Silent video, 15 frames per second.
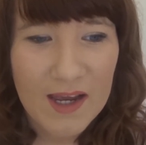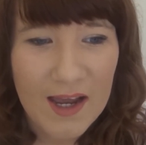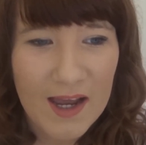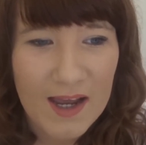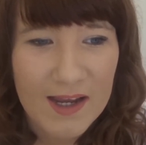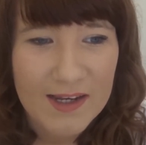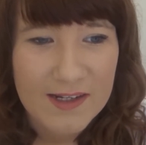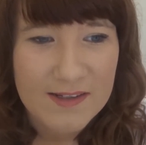
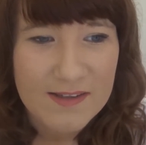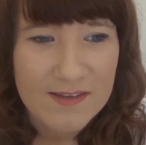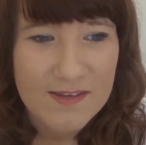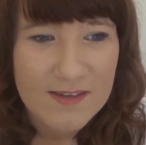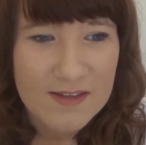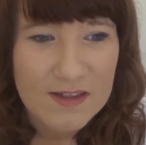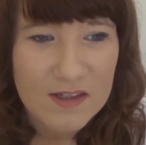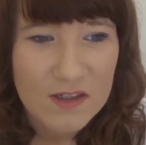and
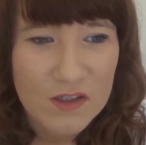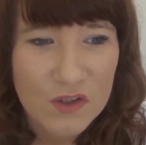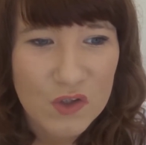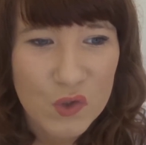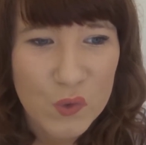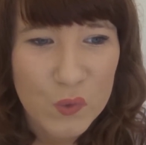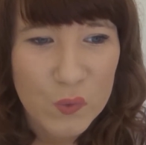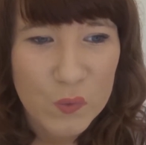
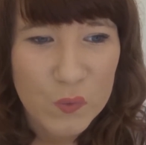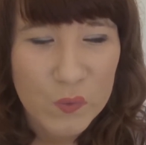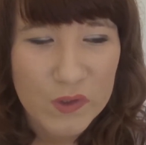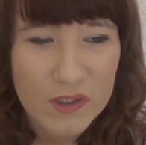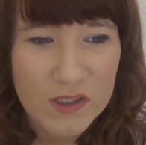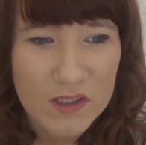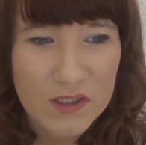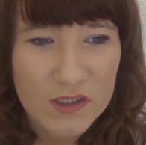you
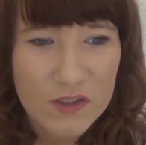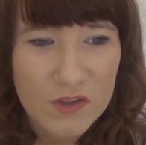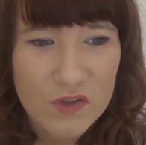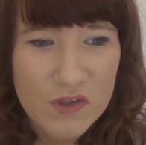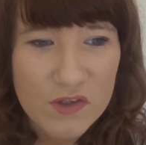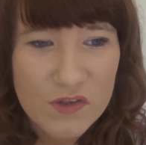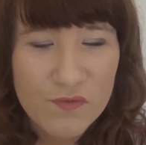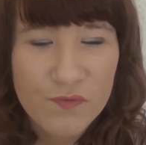
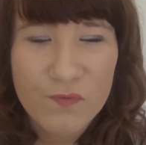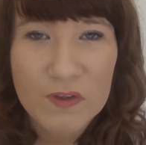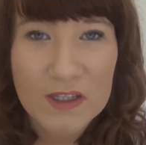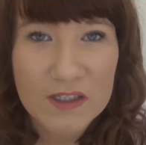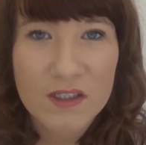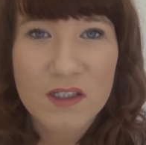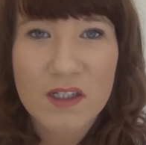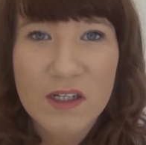just
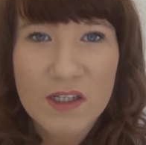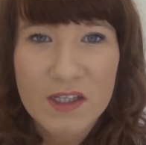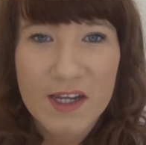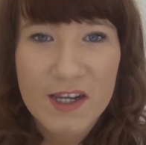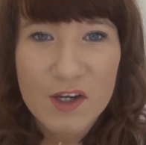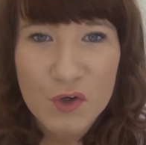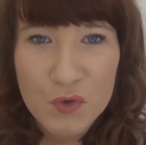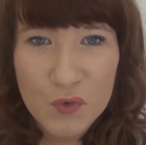feel
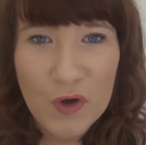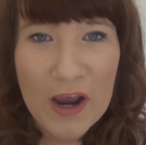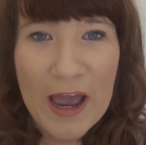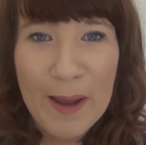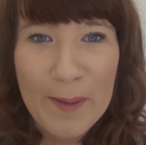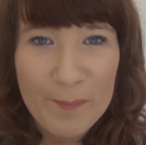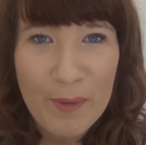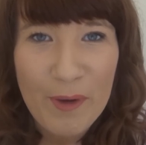like
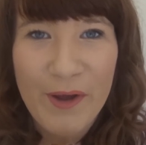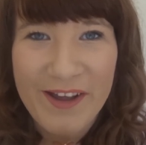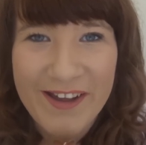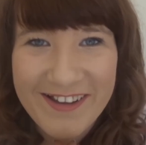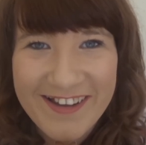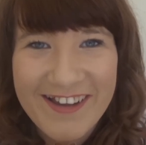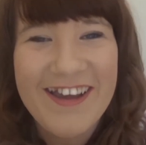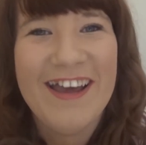crap
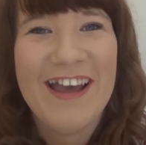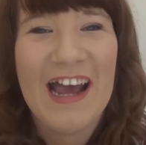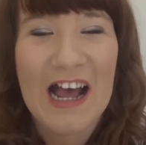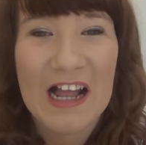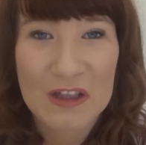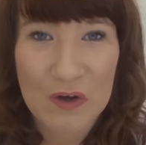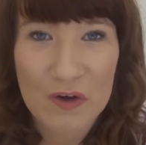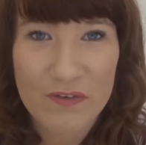
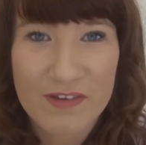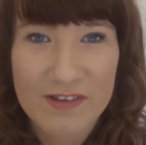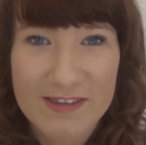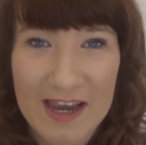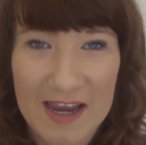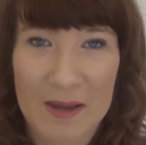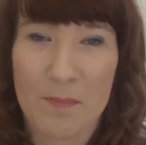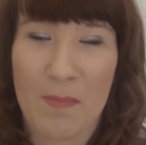a lot of the
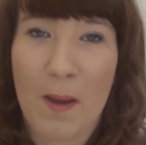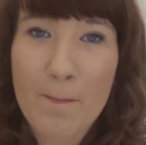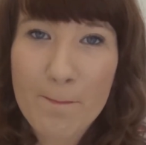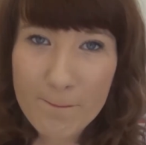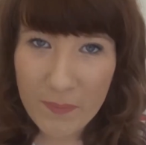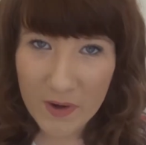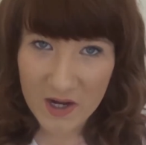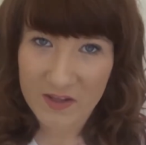time.
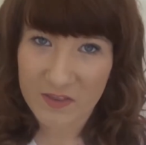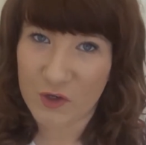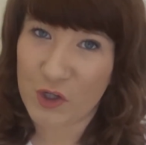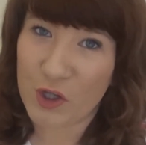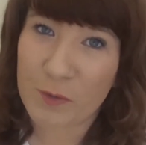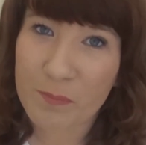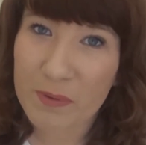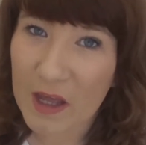But there
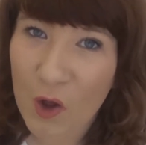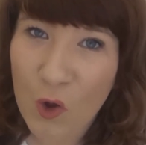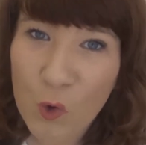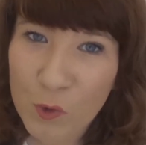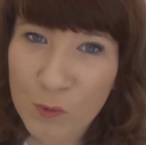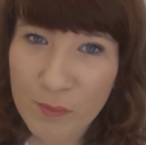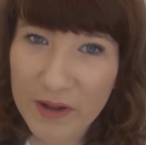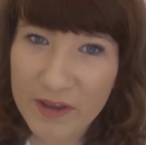could be a
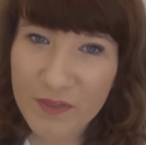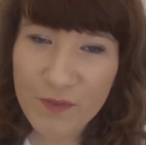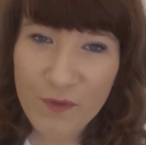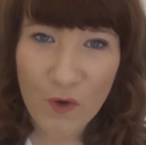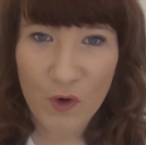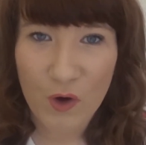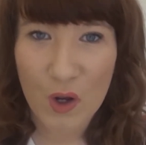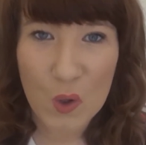whole month
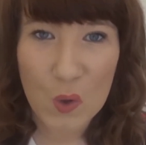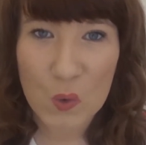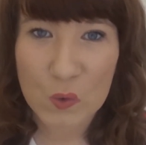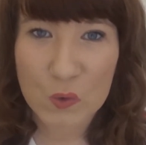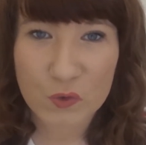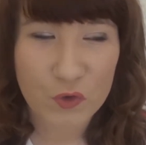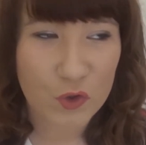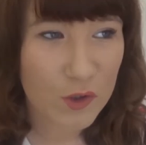or a
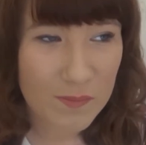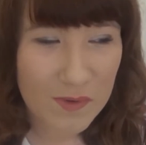whole 2